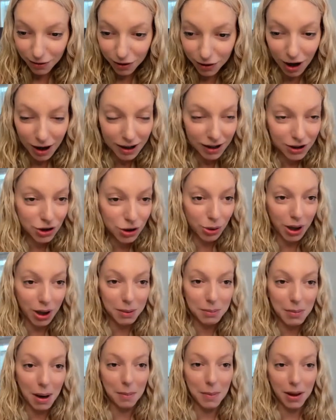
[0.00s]
for not
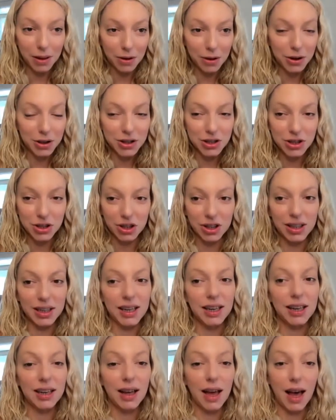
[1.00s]
enjoying my motherhood
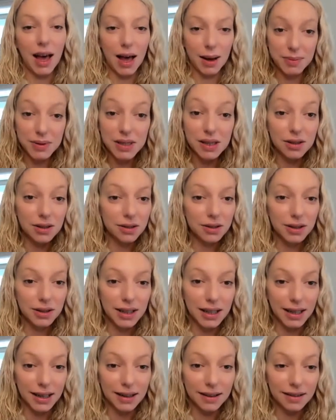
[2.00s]
journey.
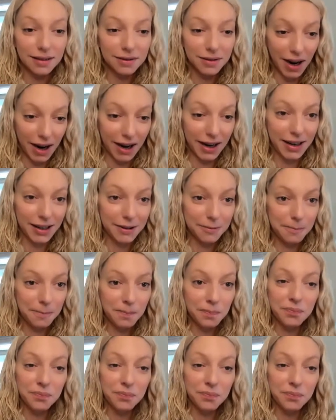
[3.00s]
Absolutely. Right.